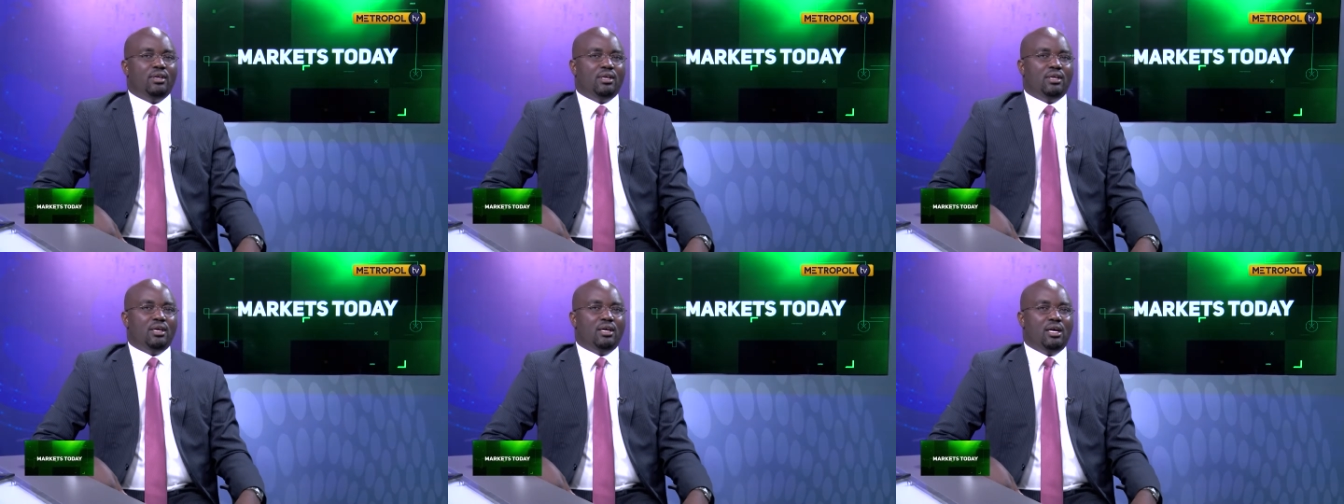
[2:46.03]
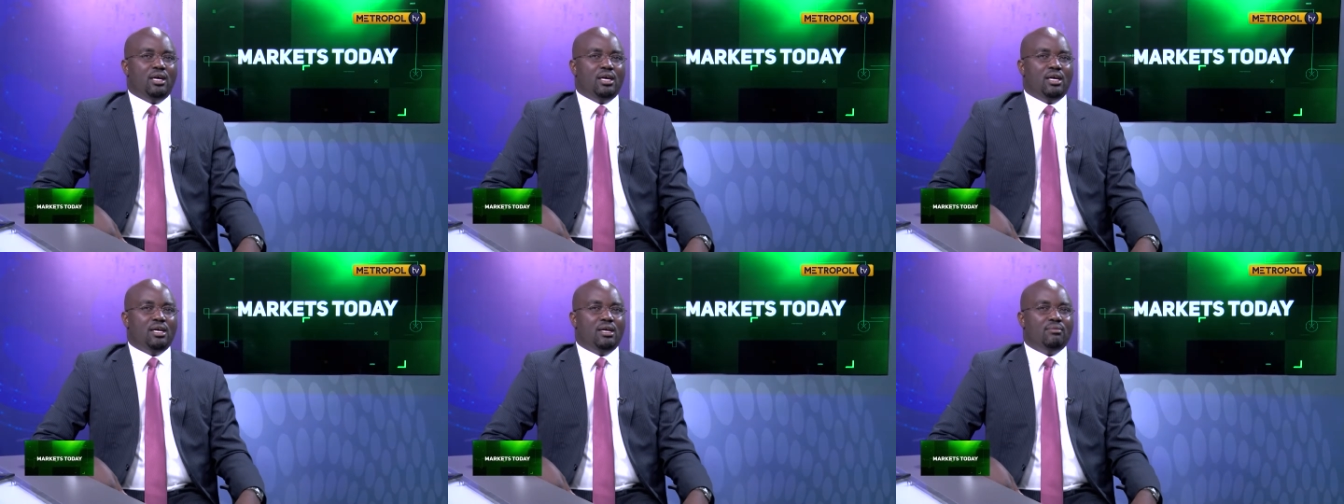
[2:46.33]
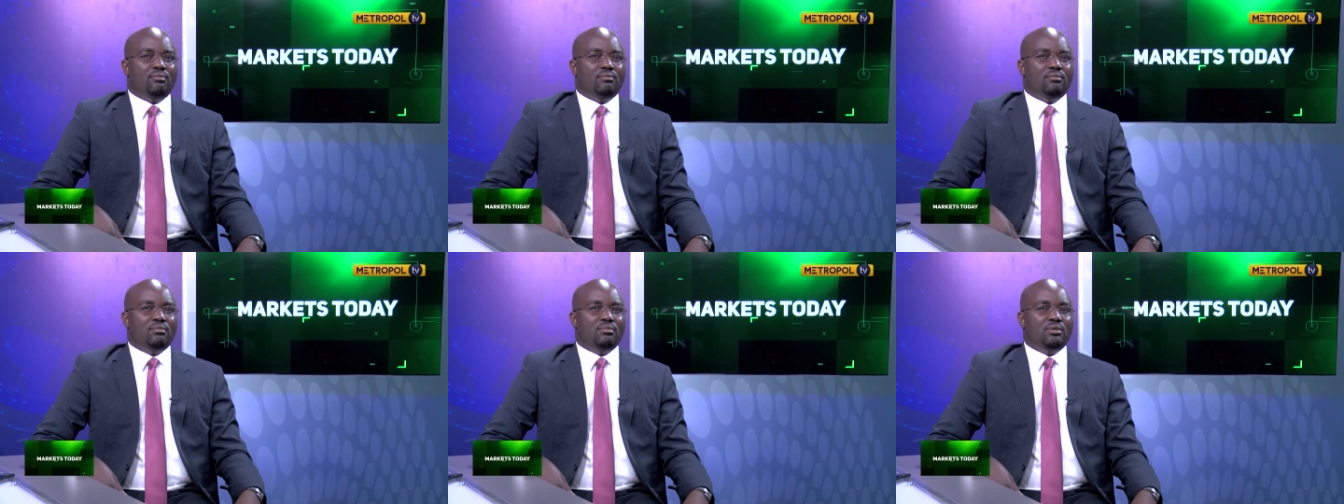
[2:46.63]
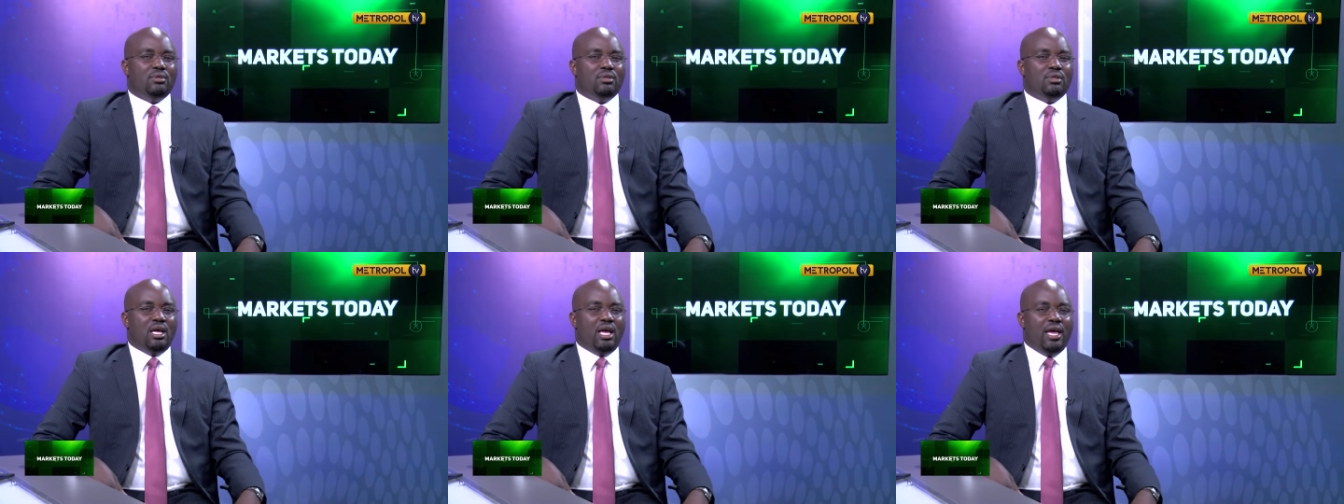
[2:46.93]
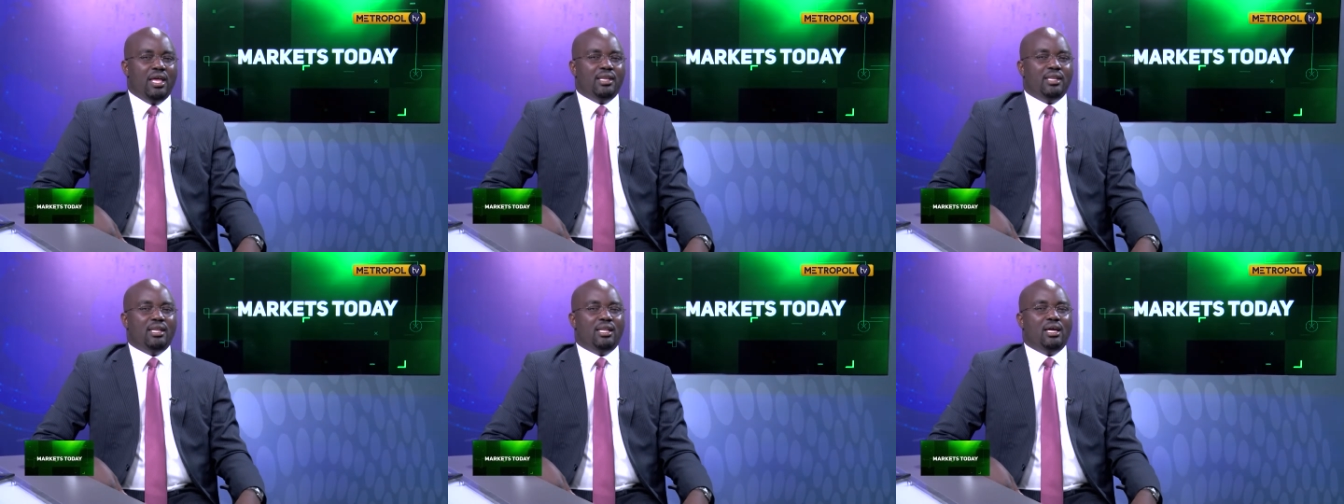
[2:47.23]
Um,
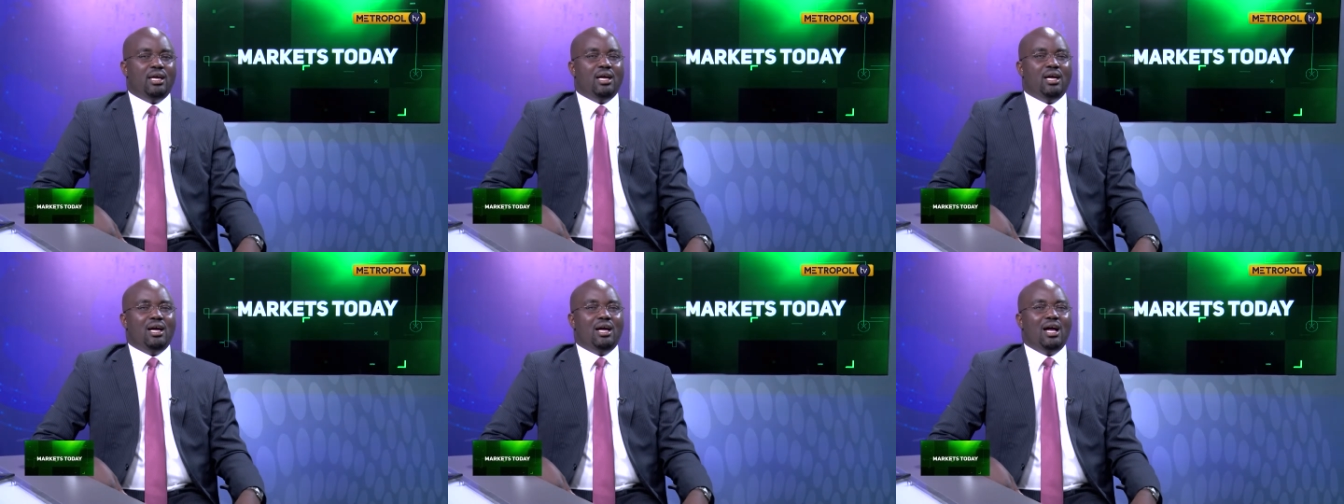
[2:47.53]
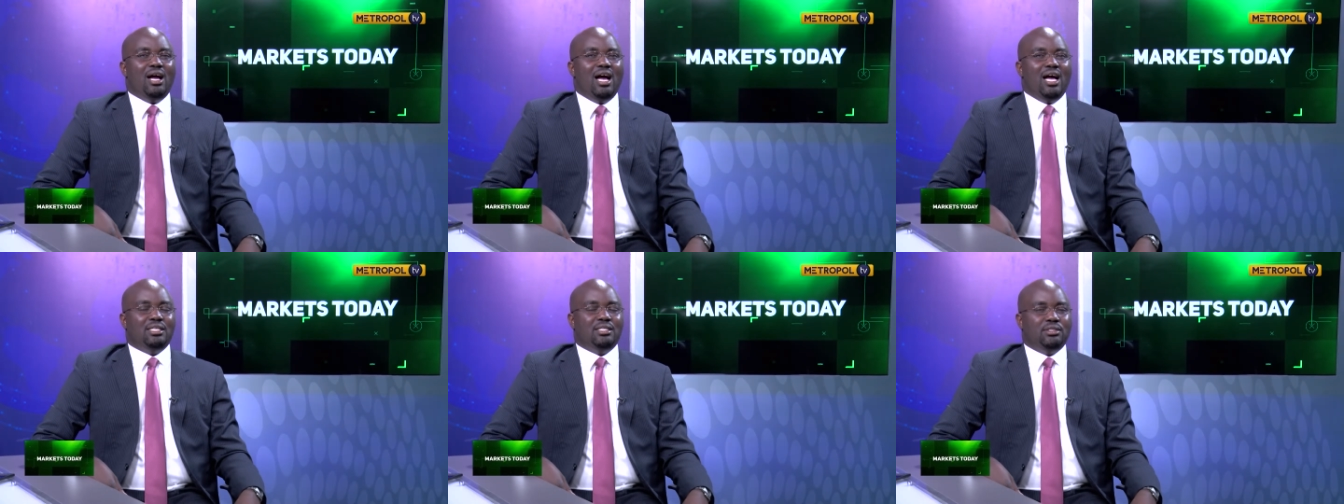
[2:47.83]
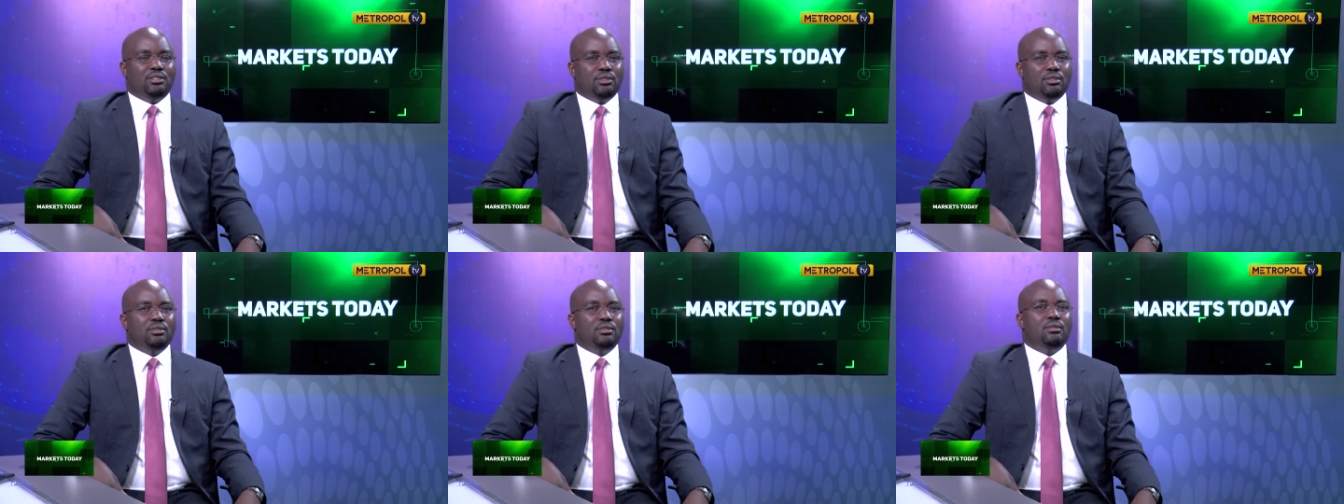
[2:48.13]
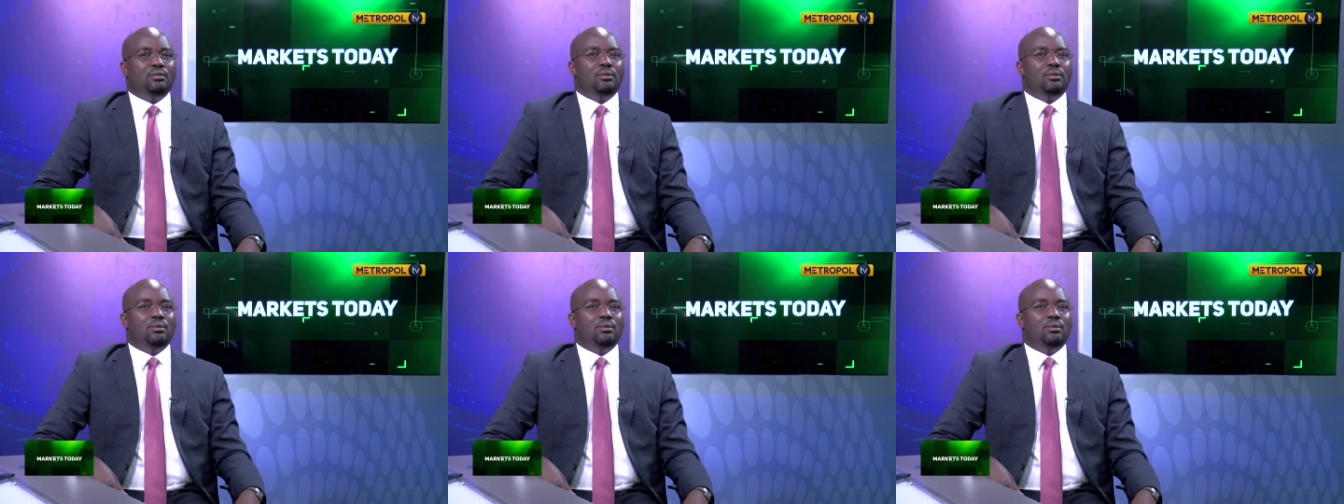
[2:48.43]
and I don't